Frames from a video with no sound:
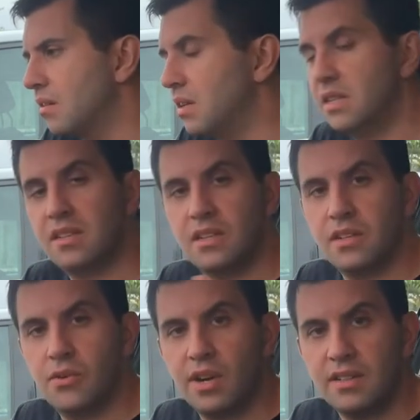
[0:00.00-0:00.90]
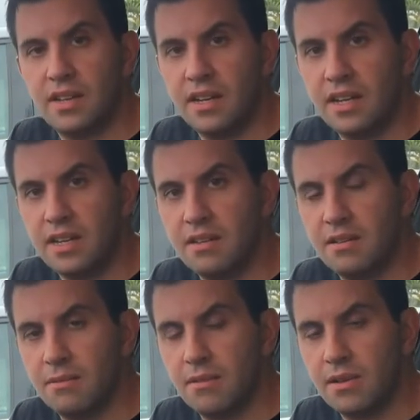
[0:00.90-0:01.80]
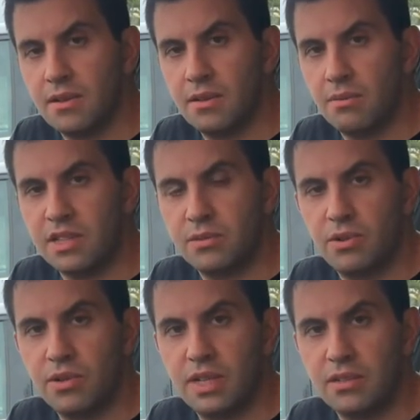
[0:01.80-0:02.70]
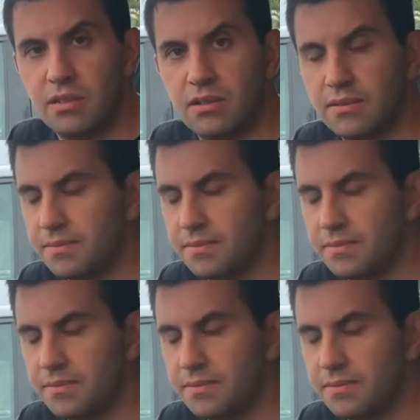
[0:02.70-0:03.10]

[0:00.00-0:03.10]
it didn't create any uh, white smoke at all